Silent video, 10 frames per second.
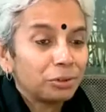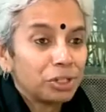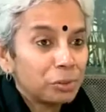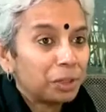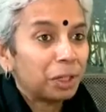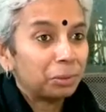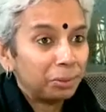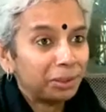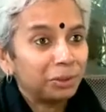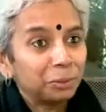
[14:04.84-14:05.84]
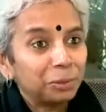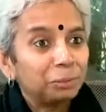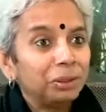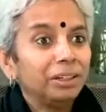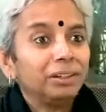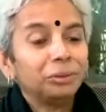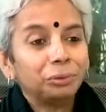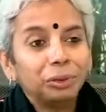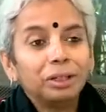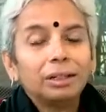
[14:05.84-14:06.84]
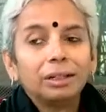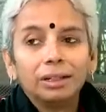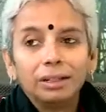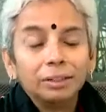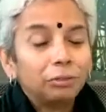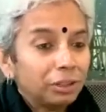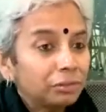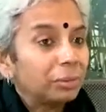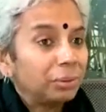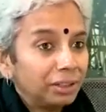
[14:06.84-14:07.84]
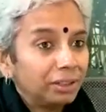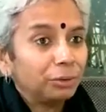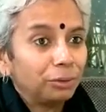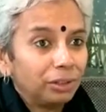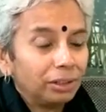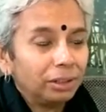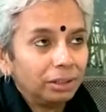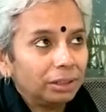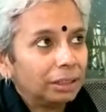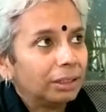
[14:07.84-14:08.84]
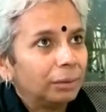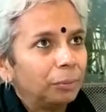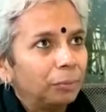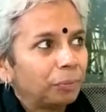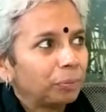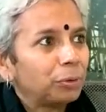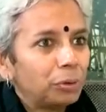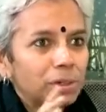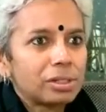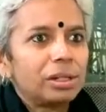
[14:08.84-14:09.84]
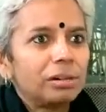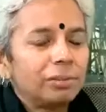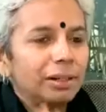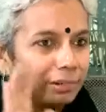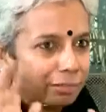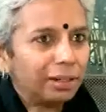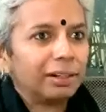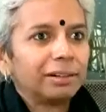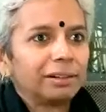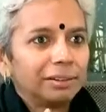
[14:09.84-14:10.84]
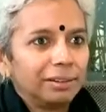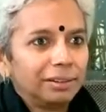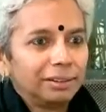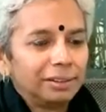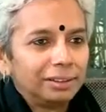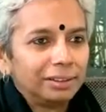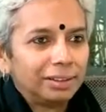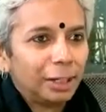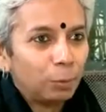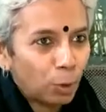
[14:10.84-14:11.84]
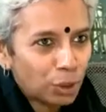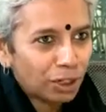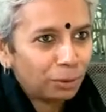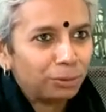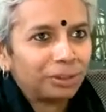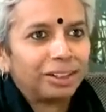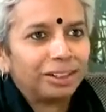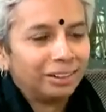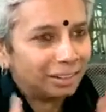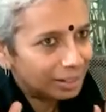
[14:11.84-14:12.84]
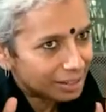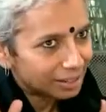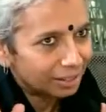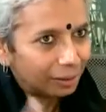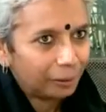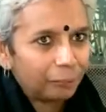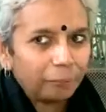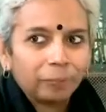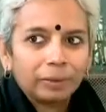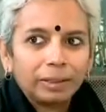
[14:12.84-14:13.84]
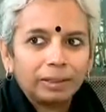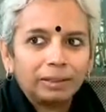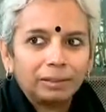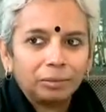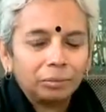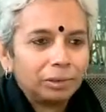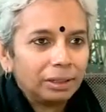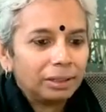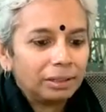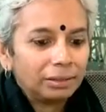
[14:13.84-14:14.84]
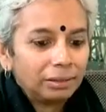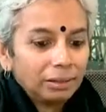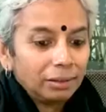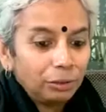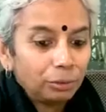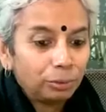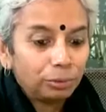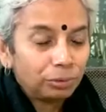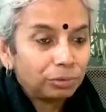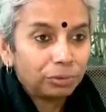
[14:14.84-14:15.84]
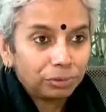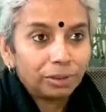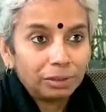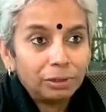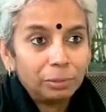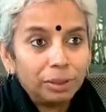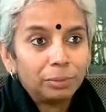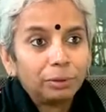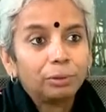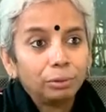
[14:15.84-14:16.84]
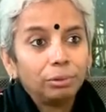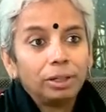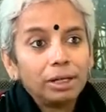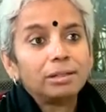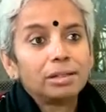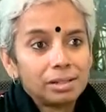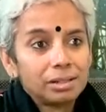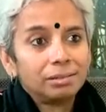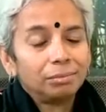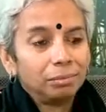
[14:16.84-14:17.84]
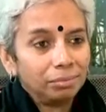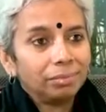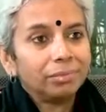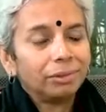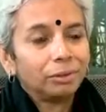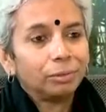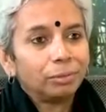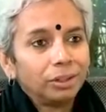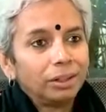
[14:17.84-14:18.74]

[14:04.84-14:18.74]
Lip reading: to just become a better human being, if you have the ability to really put yourself and reflect and watch out and listen, one will be able to do great things, you know,